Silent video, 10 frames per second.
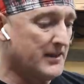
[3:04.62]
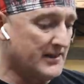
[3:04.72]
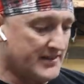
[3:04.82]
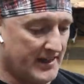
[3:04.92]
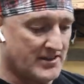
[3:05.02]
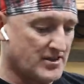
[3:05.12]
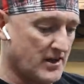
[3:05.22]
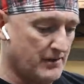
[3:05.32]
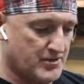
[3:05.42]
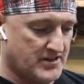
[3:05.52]
gonna take
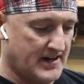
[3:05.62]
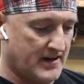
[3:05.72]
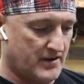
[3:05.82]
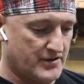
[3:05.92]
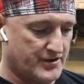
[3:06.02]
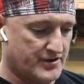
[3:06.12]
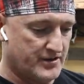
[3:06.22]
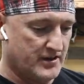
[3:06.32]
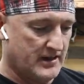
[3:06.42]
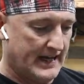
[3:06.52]
this
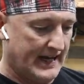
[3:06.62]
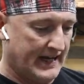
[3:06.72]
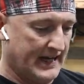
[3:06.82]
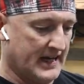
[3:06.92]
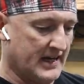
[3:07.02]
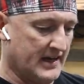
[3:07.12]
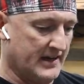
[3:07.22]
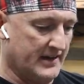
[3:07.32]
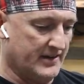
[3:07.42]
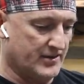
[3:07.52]
upstairs
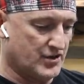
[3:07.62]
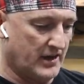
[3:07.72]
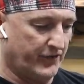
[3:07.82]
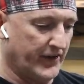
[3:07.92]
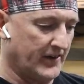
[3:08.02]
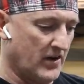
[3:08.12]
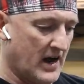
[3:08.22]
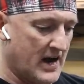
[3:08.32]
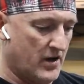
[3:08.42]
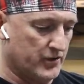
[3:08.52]
and try to
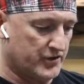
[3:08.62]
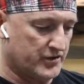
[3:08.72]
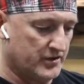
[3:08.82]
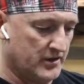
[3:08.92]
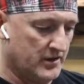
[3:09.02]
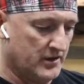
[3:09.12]
figure out